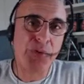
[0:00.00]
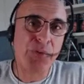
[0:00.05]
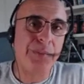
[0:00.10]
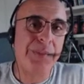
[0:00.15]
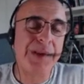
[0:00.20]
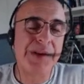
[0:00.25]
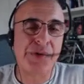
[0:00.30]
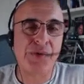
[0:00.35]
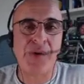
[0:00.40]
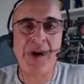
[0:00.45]
you'll
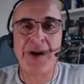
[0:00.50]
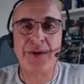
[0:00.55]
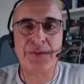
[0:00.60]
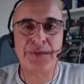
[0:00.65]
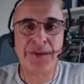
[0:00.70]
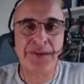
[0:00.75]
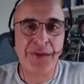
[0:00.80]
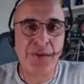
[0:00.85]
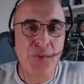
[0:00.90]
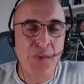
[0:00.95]
be
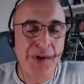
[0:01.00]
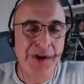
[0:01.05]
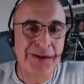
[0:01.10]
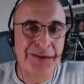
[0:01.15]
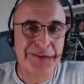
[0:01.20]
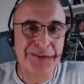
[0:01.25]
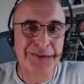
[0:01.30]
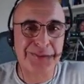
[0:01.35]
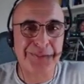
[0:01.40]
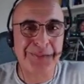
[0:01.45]
crowned the
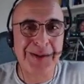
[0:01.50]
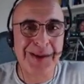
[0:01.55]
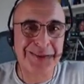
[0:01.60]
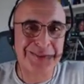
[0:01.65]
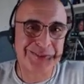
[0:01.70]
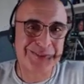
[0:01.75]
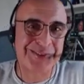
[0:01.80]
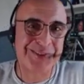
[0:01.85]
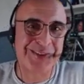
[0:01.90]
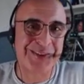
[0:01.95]
world's
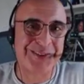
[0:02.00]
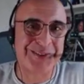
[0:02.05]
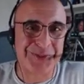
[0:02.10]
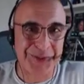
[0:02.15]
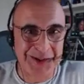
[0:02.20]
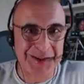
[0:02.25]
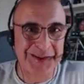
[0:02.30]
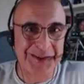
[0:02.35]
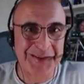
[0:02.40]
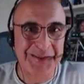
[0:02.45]
best uh,
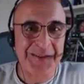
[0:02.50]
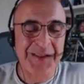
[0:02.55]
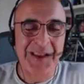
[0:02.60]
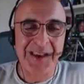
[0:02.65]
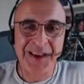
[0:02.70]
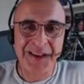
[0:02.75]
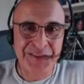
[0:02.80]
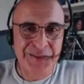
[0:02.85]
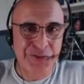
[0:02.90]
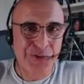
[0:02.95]
trader.
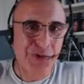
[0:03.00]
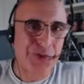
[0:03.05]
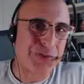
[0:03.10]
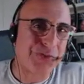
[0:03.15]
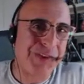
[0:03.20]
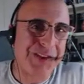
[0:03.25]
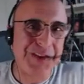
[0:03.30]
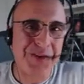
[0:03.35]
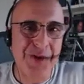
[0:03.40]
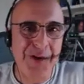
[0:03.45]
Here's a
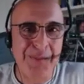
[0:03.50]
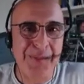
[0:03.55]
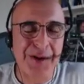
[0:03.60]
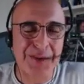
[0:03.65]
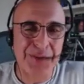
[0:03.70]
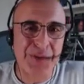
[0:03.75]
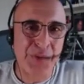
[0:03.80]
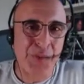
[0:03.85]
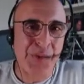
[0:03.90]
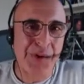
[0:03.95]
short video
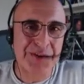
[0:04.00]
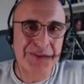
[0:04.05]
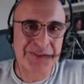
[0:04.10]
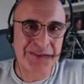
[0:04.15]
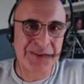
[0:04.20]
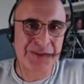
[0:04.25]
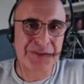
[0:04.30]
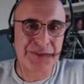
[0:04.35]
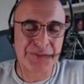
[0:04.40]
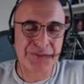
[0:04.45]
about the World
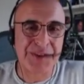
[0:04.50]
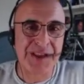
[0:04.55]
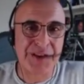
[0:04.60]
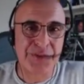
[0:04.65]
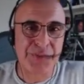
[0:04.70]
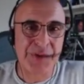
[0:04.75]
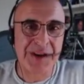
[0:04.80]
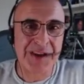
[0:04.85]
Series of Day